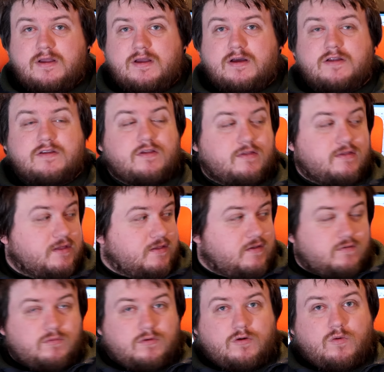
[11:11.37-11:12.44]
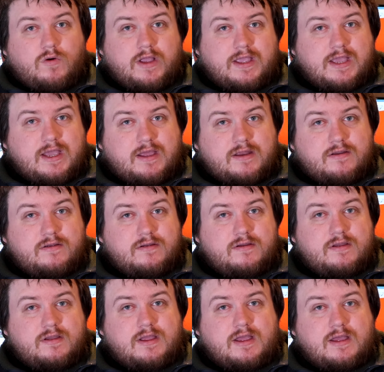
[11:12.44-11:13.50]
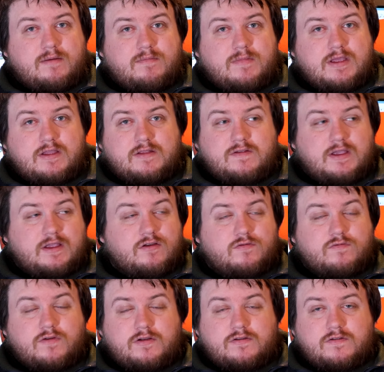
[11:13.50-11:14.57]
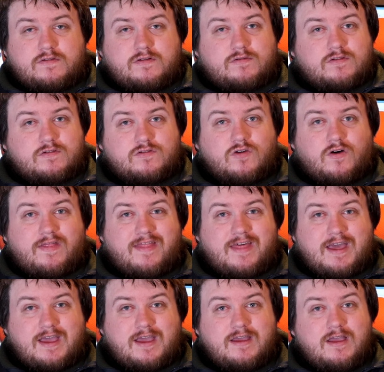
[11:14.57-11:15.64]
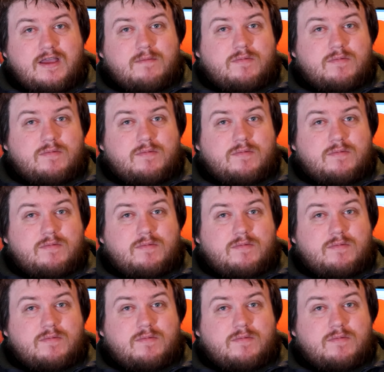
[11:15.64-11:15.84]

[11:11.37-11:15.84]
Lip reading: I don't think this one quite can. It can take good photos still, it's not there,